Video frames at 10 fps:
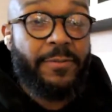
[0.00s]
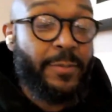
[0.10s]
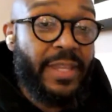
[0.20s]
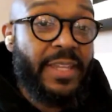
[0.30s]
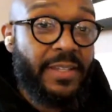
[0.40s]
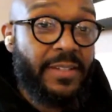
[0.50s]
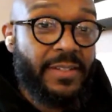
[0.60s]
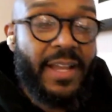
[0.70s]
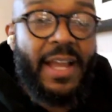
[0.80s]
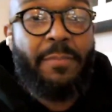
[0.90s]
for me
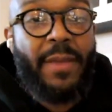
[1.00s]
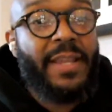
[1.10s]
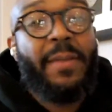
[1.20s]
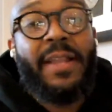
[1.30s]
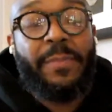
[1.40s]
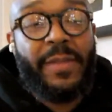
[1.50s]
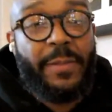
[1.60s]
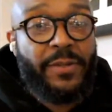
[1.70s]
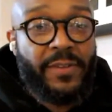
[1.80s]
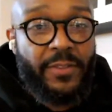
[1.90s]
and many, many
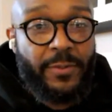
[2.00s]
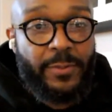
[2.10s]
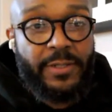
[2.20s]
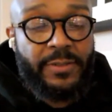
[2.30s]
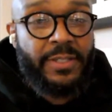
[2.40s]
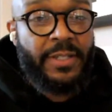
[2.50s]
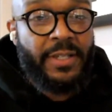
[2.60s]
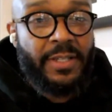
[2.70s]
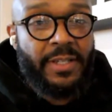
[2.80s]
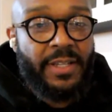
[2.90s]
people around the world,
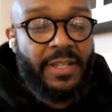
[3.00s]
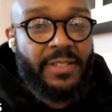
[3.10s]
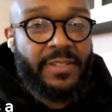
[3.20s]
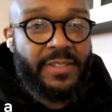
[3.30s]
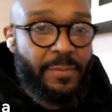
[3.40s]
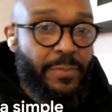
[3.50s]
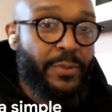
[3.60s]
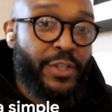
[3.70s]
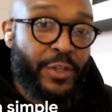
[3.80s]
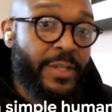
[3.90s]
it's a
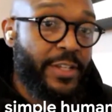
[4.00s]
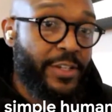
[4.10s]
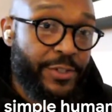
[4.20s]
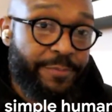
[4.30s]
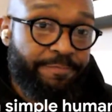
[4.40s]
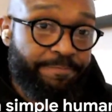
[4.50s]
simple human issue.